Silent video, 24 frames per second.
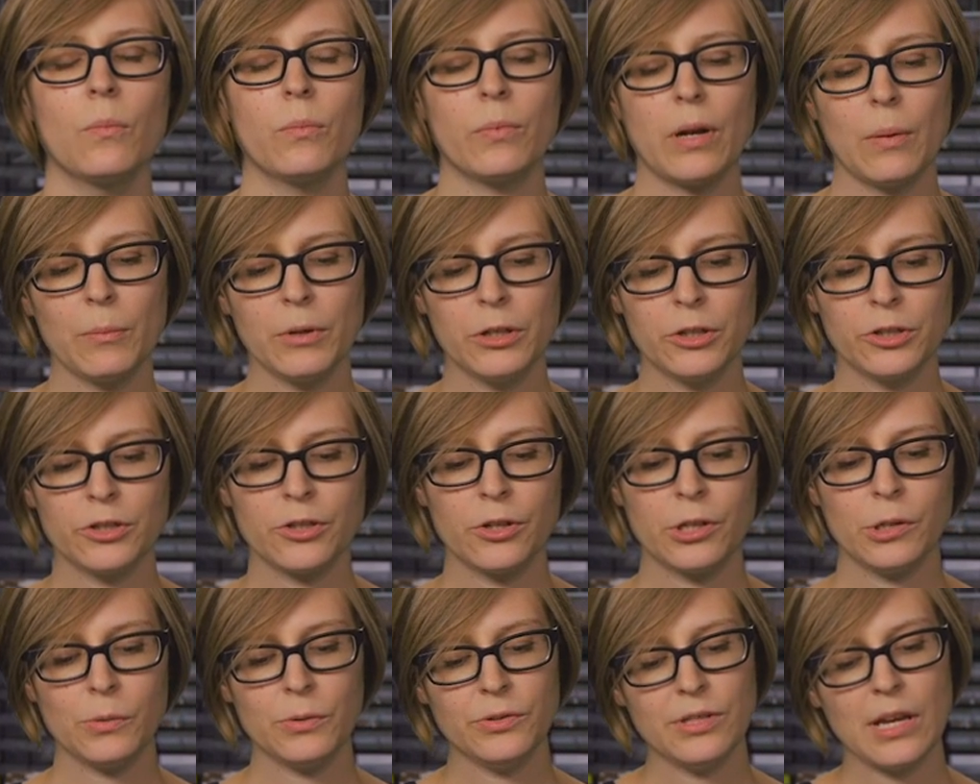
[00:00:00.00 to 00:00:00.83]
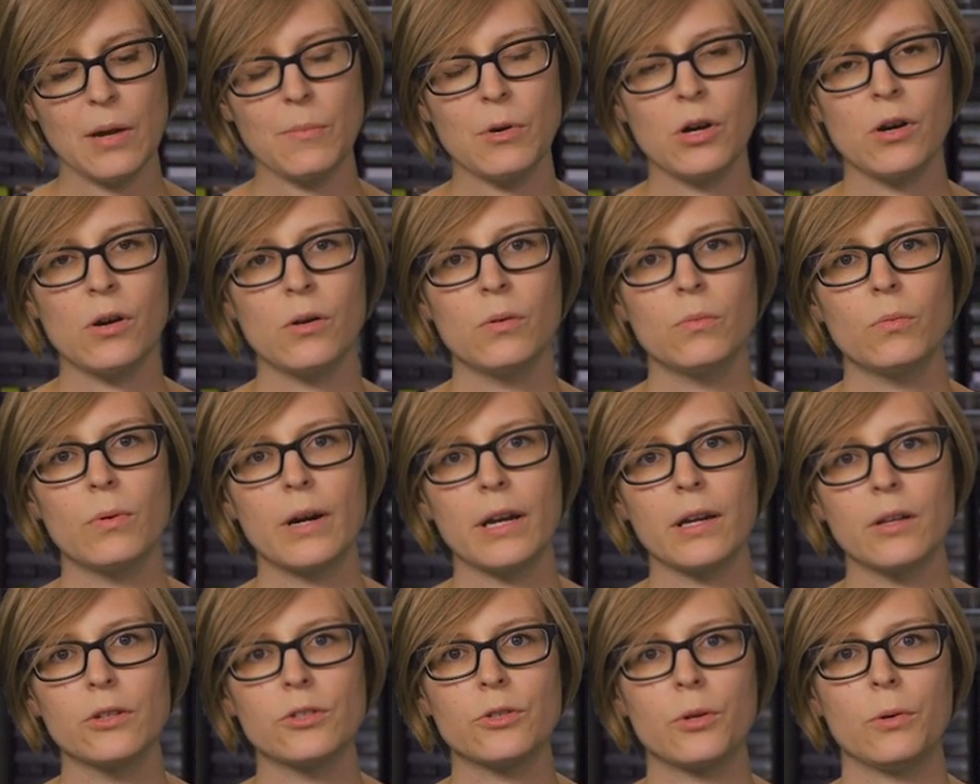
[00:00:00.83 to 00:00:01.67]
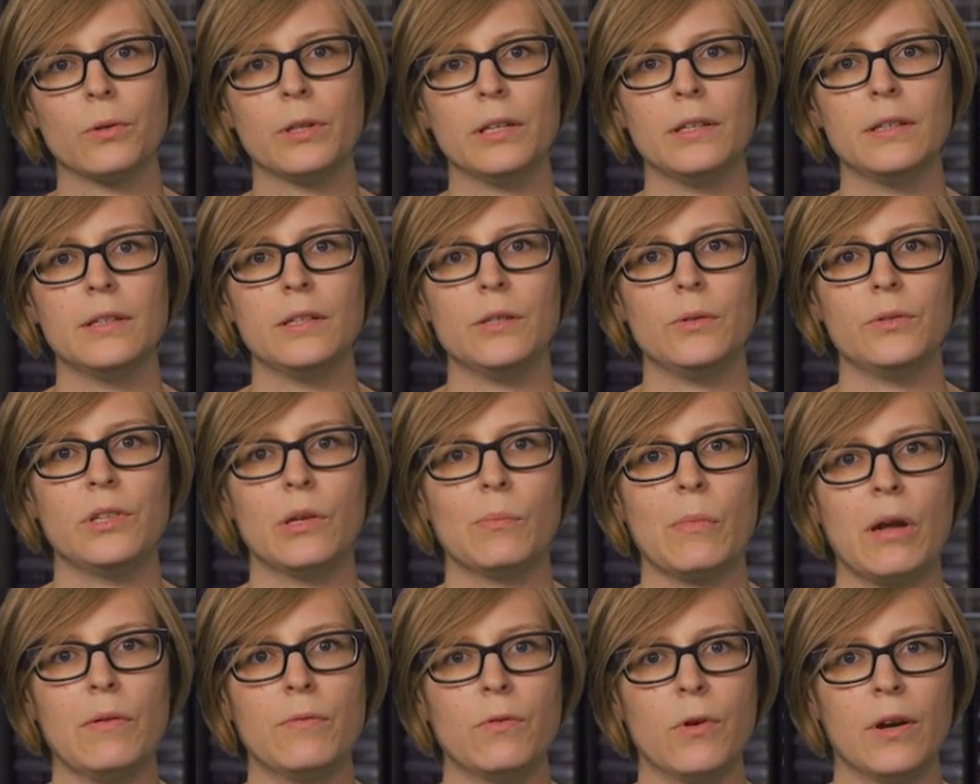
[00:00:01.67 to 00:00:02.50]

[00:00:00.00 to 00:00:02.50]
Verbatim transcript: but I'm going to show you a demo where I control it using my